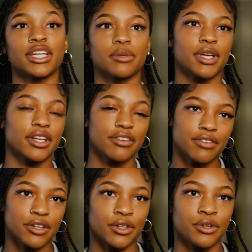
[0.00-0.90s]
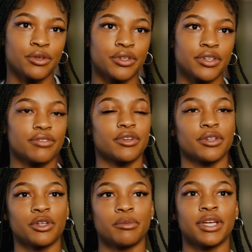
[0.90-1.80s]
ended up getting furloughed for
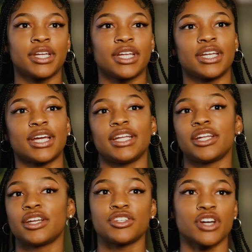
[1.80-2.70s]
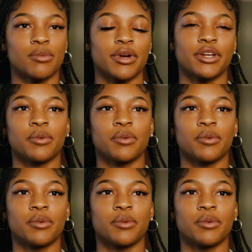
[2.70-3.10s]
a little bit, and I needed a job right